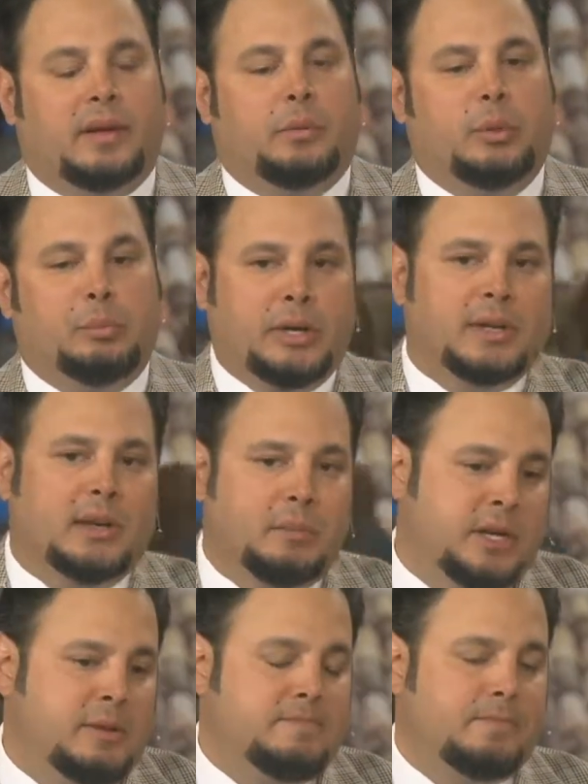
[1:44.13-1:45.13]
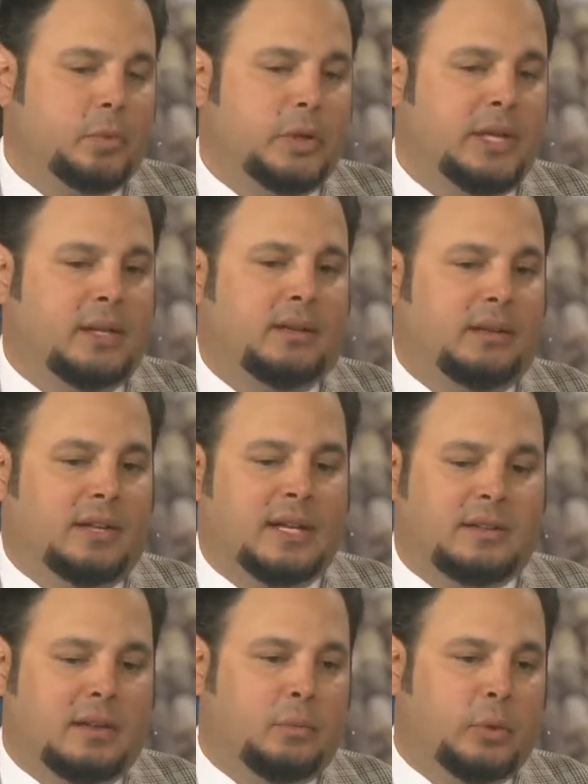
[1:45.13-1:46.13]
we bring them in. We
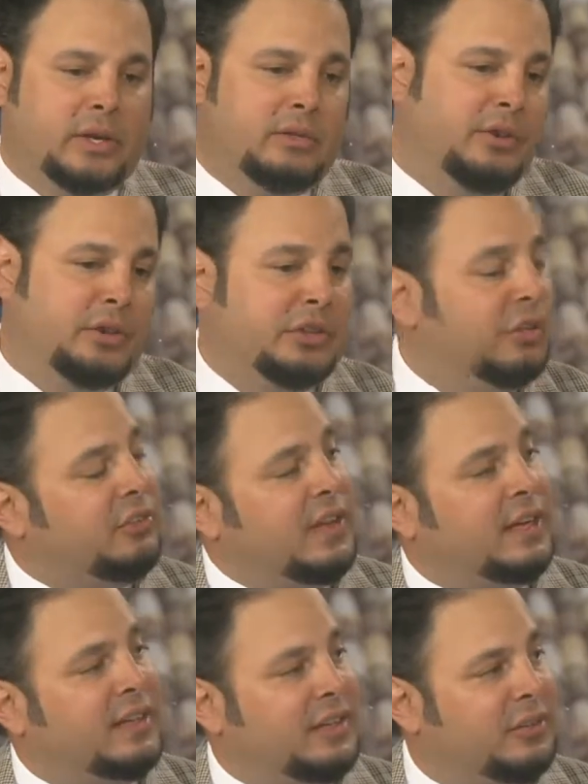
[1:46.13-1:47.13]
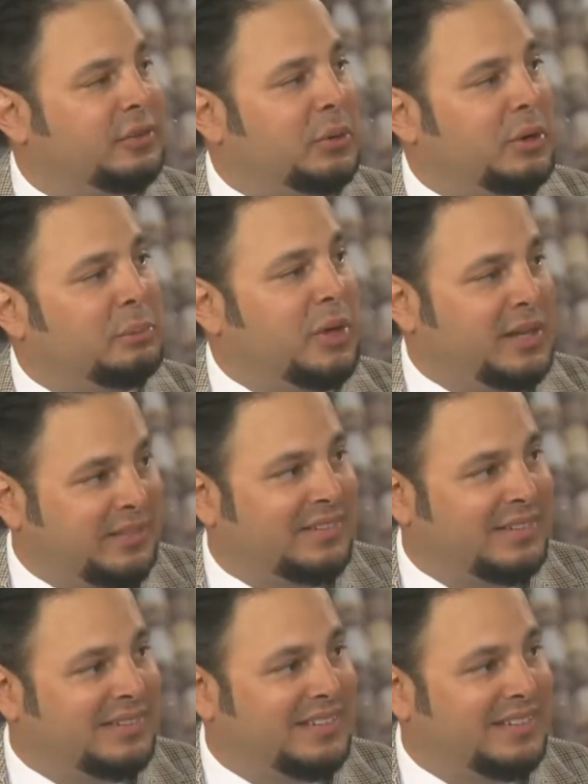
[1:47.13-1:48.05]
convert their data into our appliances.